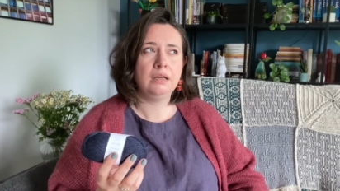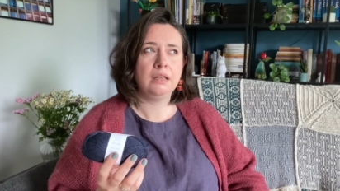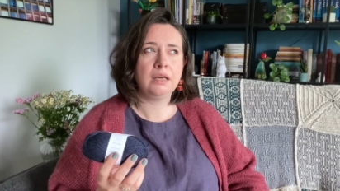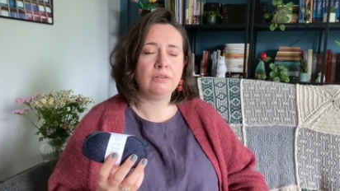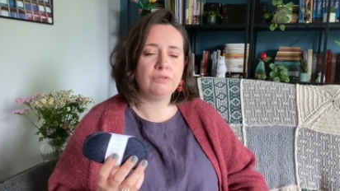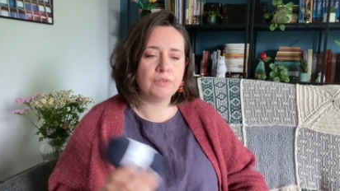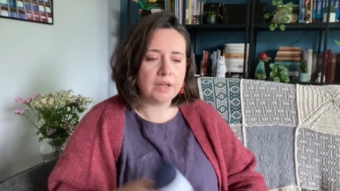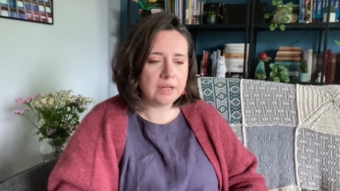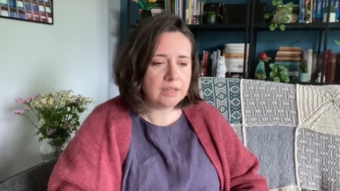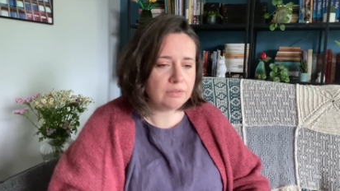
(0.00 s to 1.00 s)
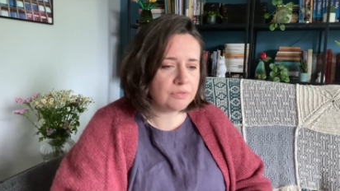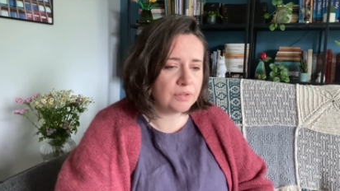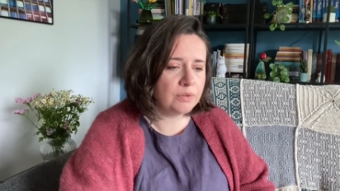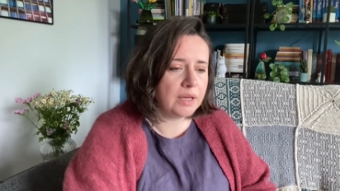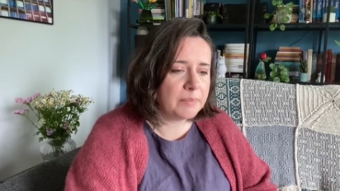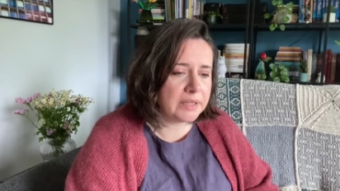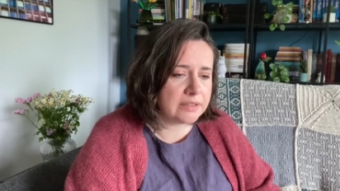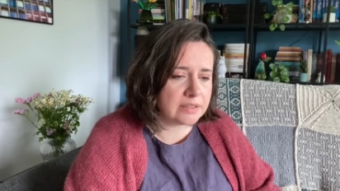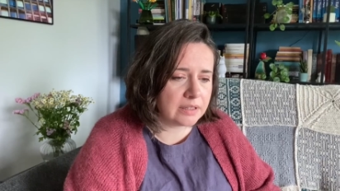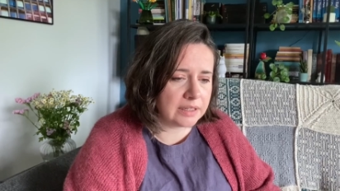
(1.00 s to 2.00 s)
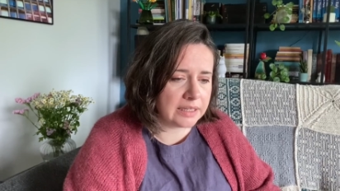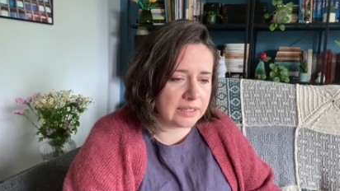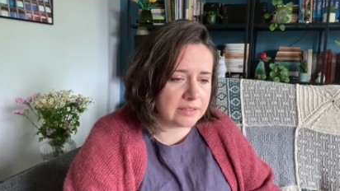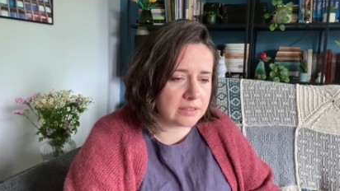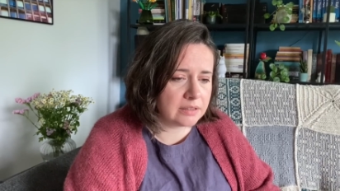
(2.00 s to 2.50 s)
I think 5. How many did I need?